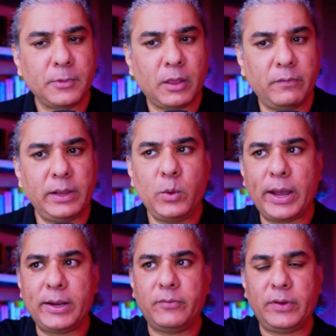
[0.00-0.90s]
where you
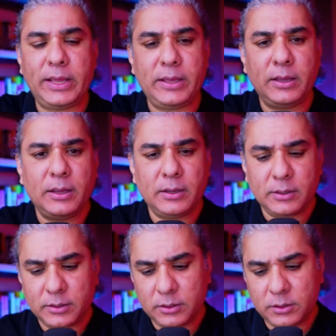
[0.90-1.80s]
had a very
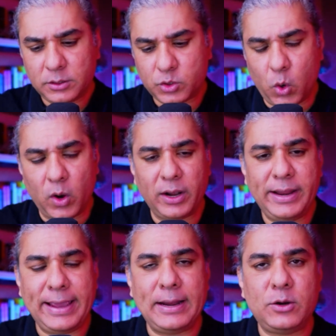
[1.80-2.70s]

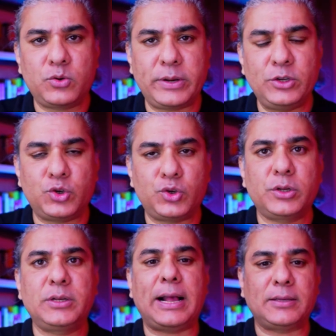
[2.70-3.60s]
strongly entrenched
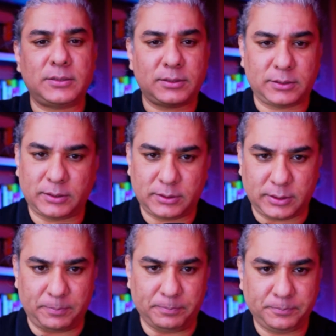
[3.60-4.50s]
caste
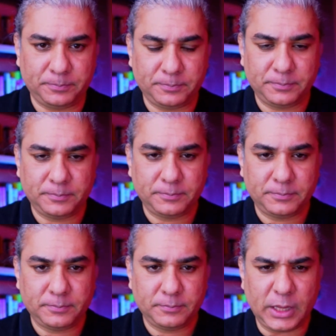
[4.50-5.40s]
system,
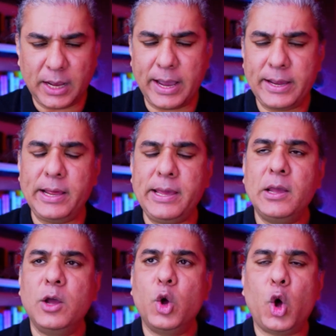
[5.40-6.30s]
a highly
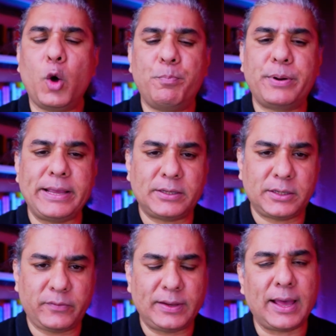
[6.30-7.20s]

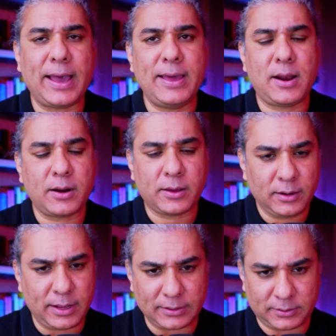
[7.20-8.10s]
oppressive and hierarchical
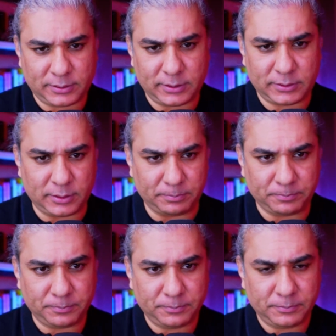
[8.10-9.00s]
caste system.
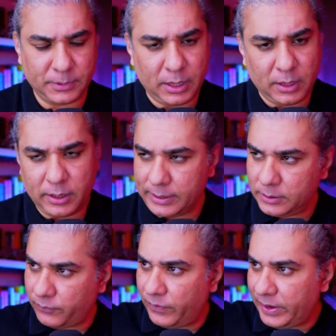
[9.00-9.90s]
At
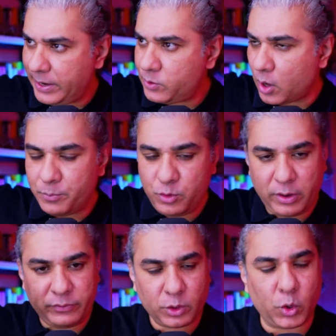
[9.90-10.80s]
the very top, you
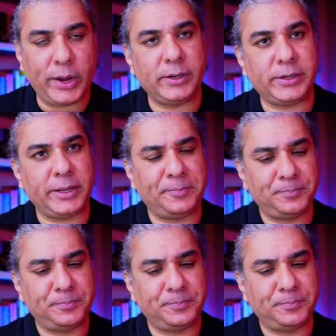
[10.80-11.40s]
have the royalty,